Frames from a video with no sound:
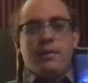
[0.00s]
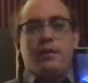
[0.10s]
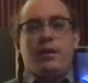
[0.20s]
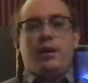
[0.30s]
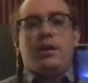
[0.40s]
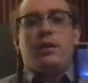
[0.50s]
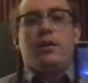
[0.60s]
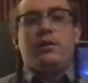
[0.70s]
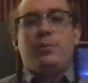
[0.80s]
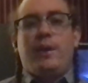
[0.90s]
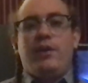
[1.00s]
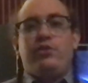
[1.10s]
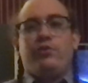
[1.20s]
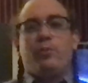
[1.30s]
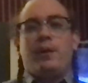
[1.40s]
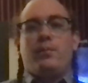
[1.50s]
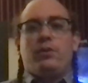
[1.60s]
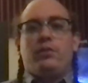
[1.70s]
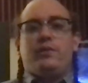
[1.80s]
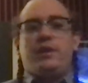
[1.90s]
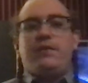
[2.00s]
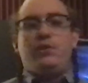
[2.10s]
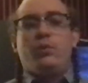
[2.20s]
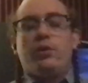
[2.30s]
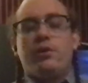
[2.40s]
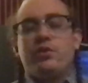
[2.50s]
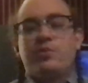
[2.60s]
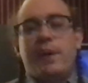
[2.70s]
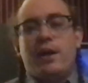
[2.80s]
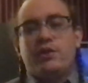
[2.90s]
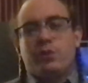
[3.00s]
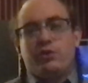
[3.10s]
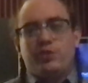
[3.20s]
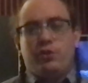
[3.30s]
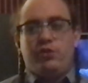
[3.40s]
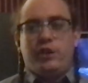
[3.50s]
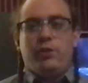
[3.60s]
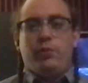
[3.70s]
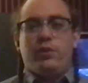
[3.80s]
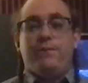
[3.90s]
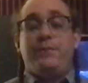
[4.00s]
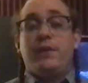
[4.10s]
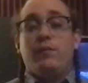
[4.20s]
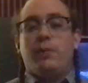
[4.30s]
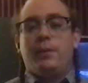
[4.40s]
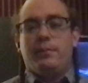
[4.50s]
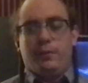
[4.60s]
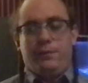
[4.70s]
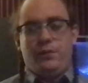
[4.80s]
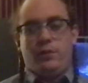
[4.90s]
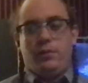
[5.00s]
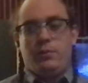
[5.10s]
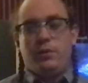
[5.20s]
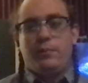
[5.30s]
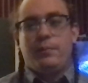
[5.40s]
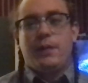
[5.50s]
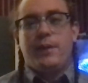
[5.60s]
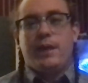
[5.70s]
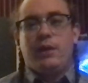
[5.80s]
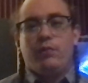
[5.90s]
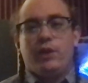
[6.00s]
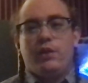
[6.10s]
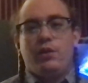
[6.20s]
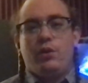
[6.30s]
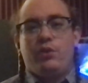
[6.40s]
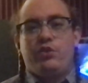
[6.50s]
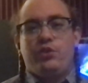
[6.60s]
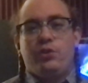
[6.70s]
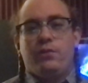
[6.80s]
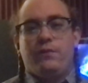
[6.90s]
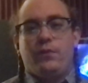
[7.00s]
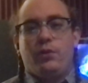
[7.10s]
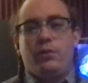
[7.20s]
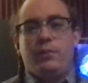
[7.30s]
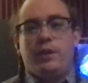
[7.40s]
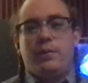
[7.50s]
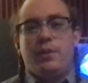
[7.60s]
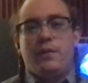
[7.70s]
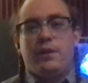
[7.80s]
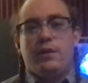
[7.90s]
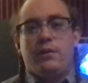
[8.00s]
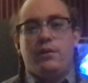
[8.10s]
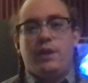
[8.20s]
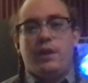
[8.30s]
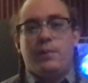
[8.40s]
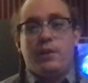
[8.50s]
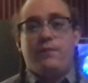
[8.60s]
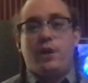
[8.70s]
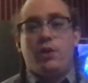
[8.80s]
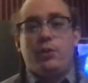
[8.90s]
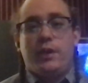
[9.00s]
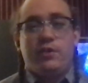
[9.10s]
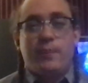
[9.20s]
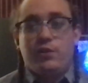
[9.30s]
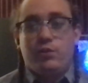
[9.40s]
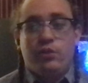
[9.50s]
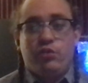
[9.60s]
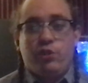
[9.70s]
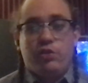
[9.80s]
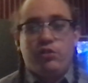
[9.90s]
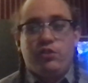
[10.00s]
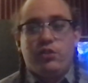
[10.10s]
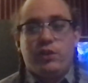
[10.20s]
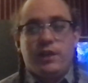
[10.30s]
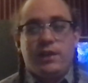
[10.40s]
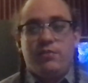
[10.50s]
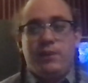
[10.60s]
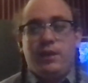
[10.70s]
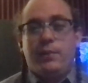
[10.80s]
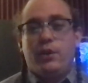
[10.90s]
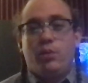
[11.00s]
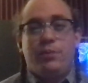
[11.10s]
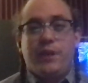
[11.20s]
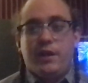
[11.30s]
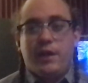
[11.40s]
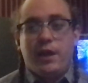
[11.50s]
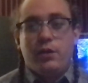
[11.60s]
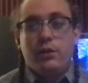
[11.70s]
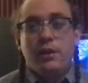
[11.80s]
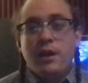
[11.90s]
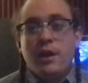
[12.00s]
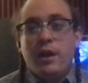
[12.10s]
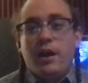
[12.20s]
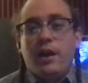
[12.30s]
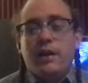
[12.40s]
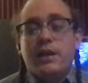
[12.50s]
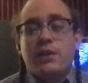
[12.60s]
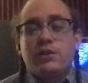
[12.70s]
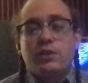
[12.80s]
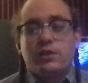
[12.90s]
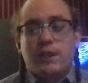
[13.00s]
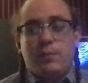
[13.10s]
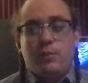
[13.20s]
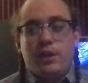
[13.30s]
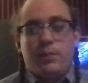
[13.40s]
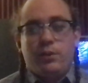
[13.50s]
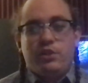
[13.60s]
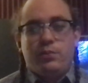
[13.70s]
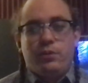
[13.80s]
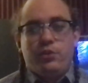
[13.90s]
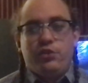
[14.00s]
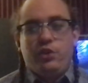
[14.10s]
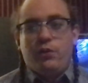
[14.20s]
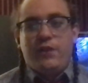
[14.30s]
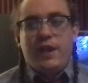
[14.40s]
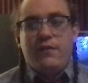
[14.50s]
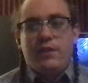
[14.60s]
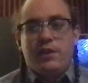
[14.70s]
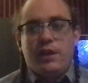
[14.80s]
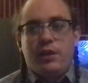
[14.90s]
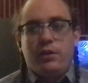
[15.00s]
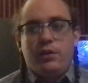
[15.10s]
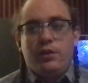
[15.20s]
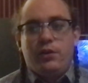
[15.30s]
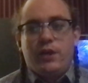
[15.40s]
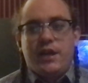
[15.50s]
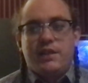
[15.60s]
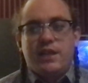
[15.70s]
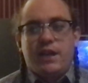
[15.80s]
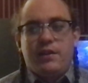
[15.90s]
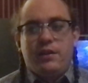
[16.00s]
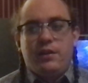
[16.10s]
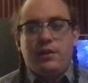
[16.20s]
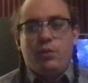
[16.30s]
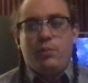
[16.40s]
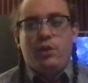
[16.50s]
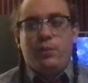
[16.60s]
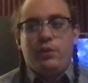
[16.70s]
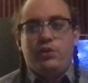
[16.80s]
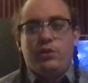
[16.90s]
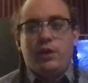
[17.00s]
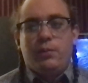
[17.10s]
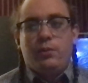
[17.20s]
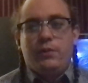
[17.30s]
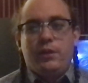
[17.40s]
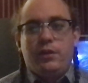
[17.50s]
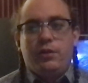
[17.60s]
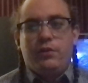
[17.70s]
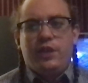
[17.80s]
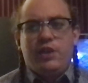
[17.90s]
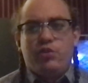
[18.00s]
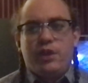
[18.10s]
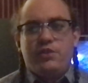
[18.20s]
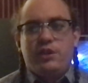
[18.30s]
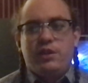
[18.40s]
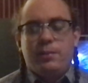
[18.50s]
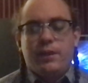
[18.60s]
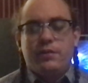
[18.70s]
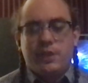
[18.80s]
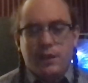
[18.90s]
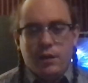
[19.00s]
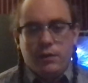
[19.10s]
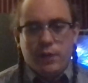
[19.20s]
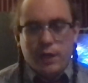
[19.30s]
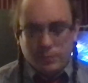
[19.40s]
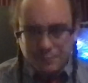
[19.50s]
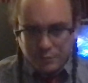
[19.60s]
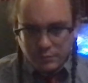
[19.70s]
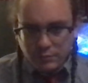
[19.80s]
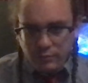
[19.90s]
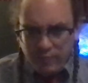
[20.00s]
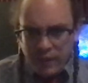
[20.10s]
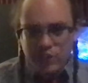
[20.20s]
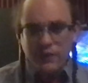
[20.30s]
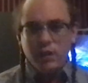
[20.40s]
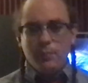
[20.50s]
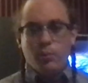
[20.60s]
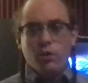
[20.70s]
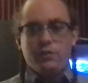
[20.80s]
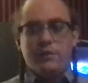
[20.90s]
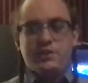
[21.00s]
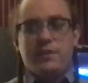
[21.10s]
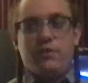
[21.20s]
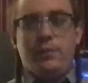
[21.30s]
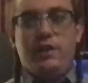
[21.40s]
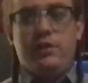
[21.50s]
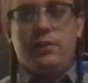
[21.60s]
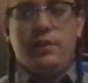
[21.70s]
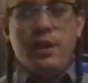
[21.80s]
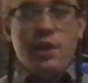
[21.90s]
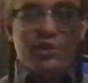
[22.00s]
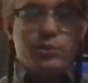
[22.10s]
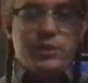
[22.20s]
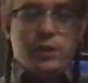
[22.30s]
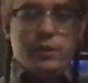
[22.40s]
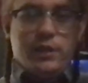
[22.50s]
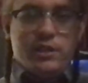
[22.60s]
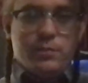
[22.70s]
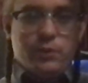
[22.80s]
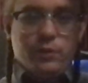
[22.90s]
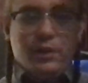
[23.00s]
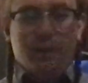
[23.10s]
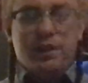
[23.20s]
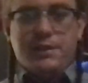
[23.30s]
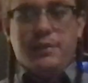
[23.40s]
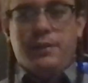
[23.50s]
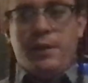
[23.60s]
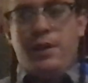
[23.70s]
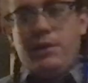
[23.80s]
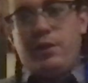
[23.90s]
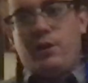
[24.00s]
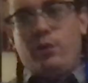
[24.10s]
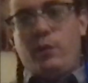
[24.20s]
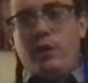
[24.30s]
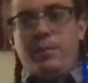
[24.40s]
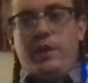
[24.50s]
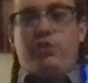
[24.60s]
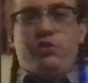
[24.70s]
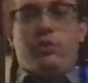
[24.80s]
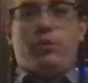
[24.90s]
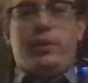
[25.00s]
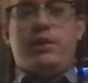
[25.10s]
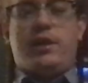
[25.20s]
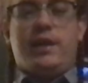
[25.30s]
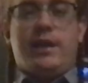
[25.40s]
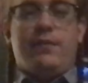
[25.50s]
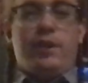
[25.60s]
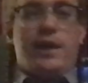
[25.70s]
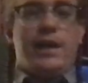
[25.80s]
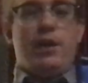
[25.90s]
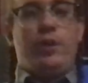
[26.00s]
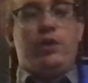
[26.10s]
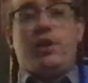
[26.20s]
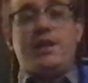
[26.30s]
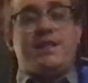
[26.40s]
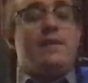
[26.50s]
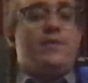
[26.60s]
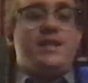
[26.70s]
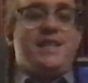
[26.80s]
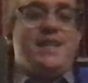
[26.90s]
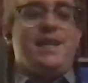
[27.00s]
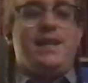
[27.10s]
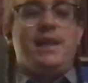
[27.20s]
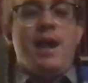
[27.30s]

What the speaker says: Occupation, remember, if you or your spouse are associated with a FINRA member firm, by making written notice to your firm, and I'm gonna follow any special instructions they're gonna give me about opening the account. Accounts are accepted by the principal. So if I have an account, I say it won't be open until I approve it. Any trades done, you better say no, right? It's very important, this information. So we tell the customer, listen, we want to make sure we dotted every I, we crossed every T.